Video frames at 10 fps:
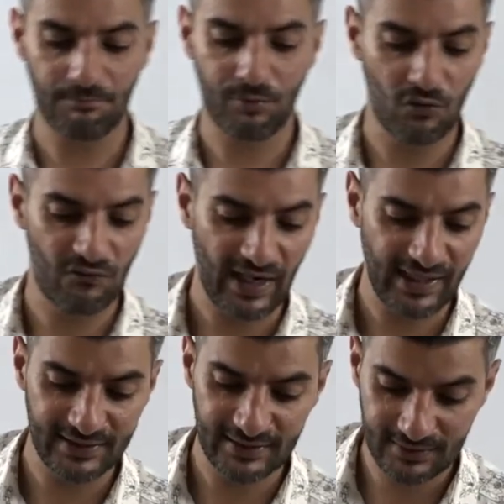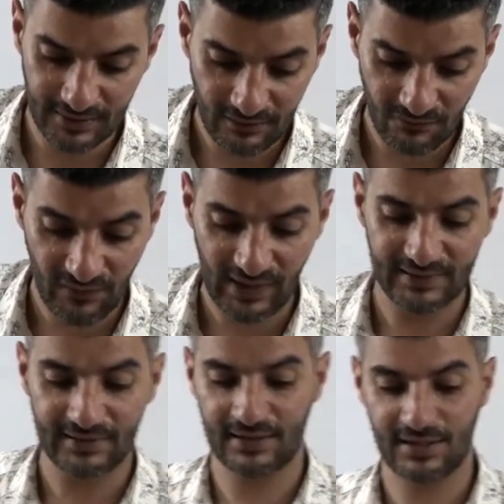provide
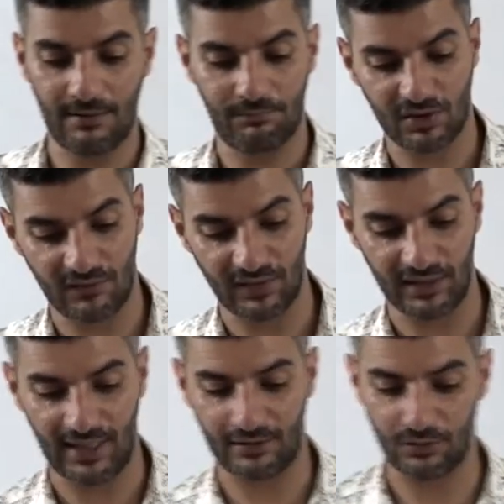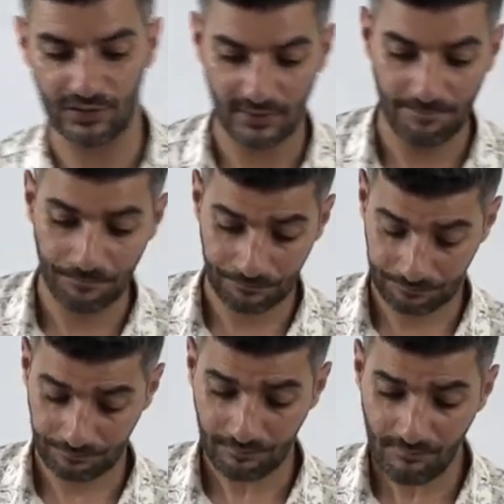valid examples of the language.
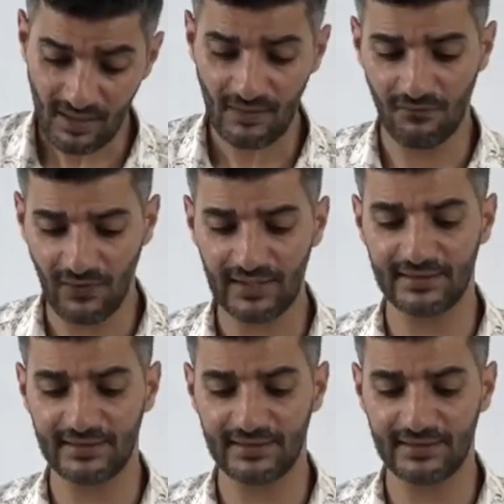Valid